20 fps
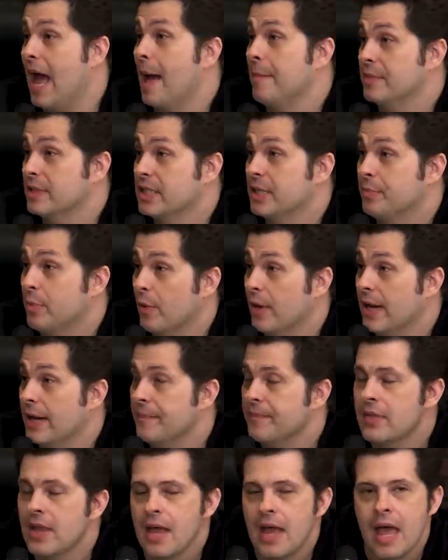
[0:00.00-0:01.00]
map is the
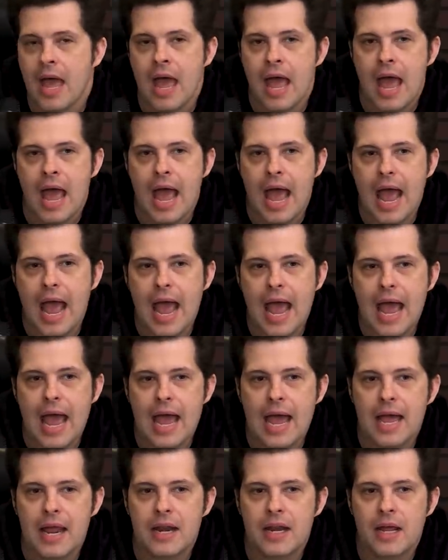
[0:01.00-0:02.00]
point. Okay.
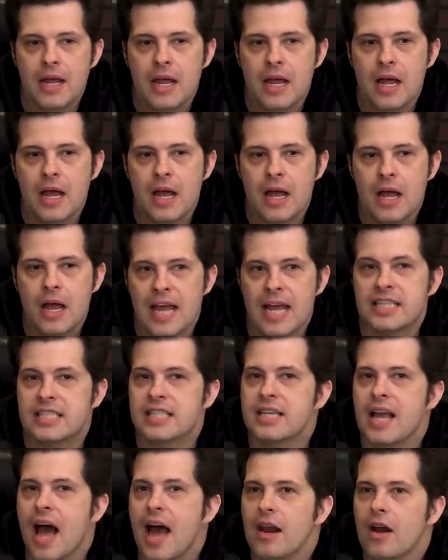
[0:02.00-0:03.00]
And it's
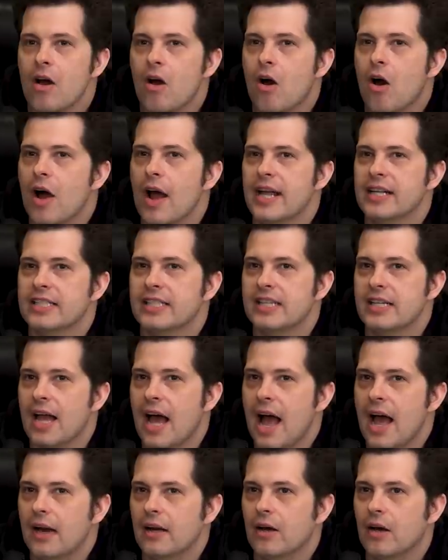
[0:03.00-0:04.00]
not a it's
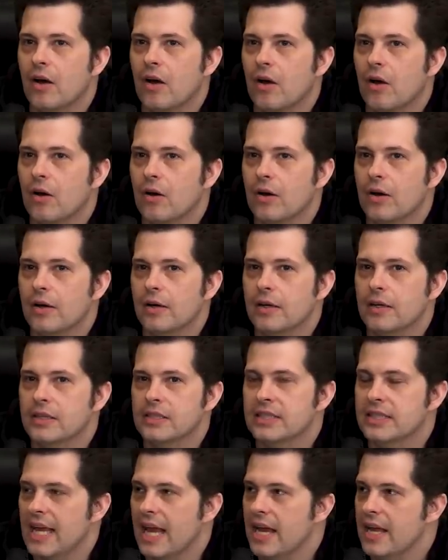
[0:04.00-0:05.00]
not a hard
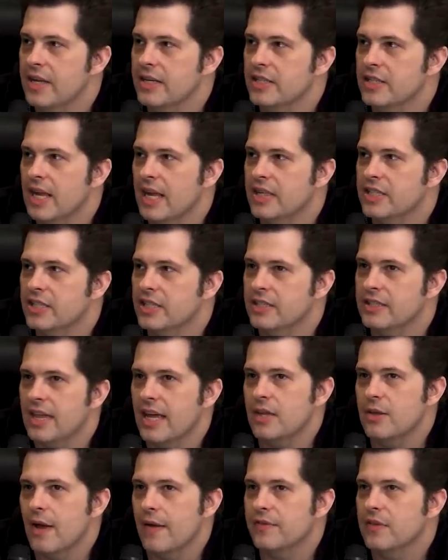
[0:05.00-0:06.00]
stage. It's just
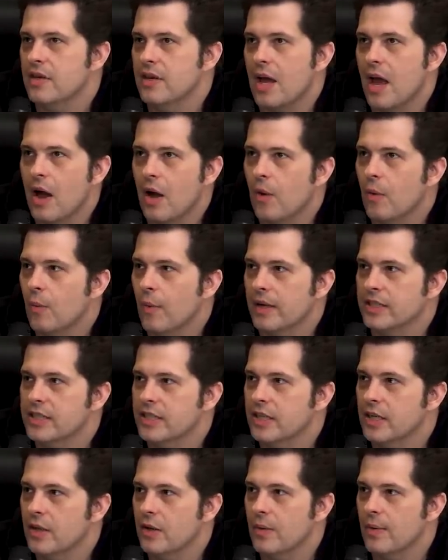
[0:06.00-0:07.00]
that you have to know what to
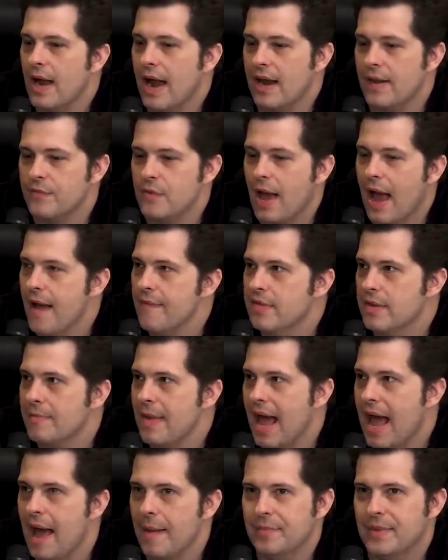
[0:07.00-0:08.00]
do and if you have the
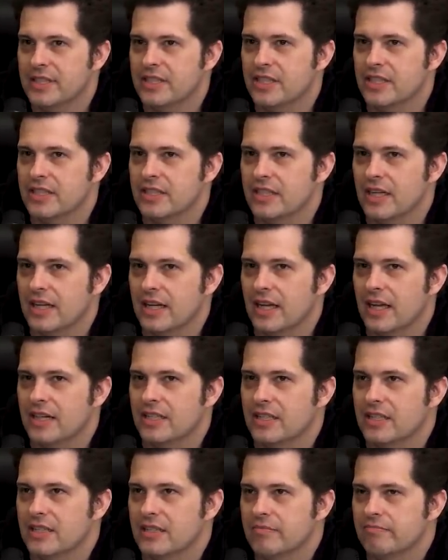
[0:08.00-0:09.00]
map, it's just like it
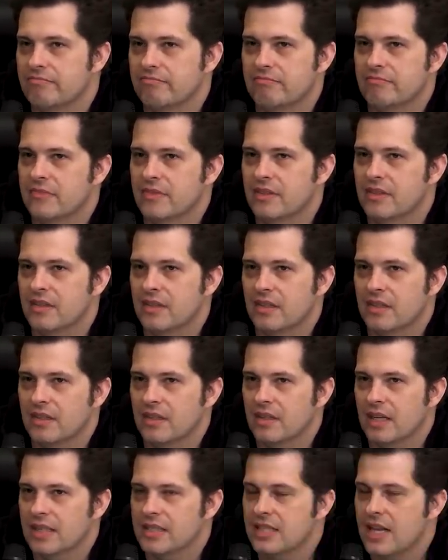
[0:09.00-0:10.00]
just
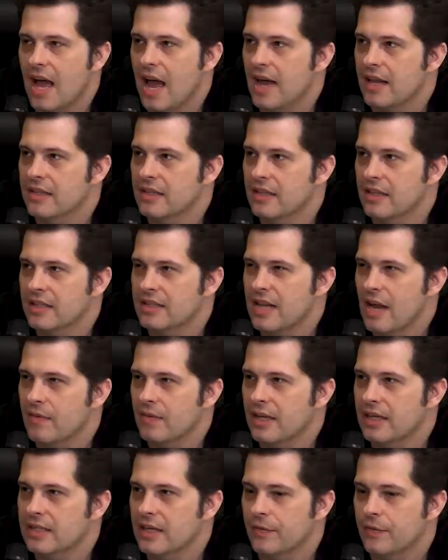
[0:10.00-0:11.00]
it's not it's not
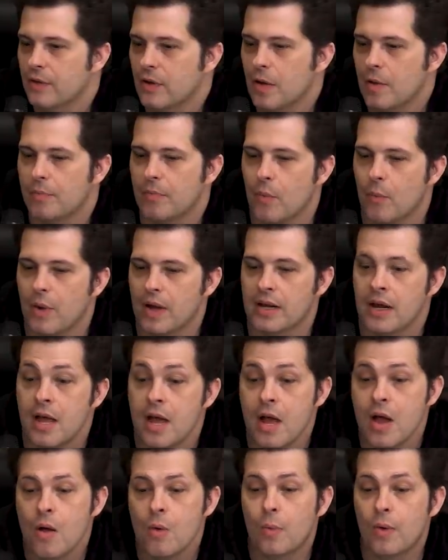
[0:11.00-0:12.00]
really difficult. But what
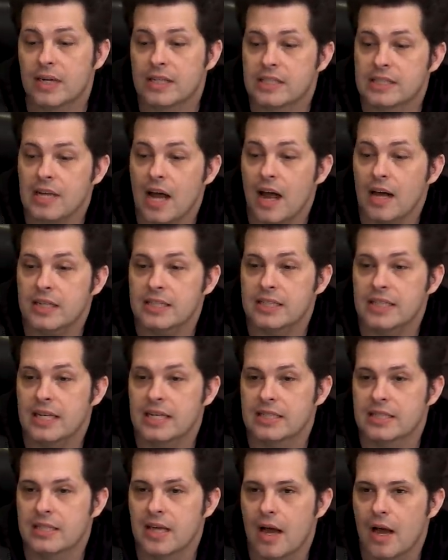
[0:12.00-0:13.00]
what sucks
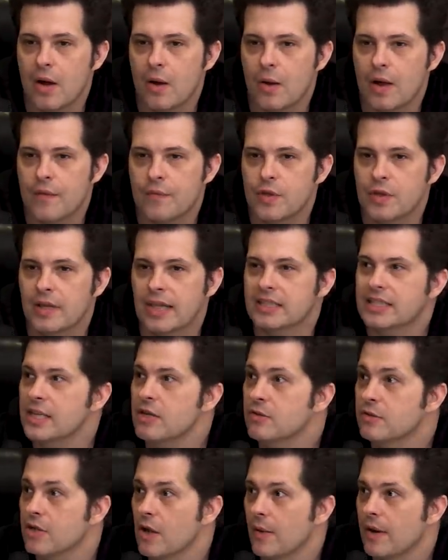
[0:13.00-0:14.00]
is though, if let's say
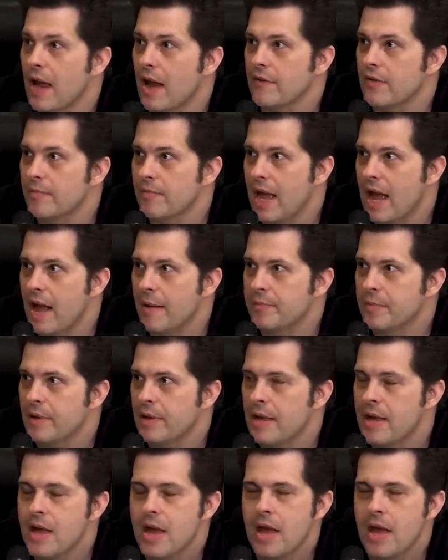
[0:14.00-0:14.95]
you don't have a map,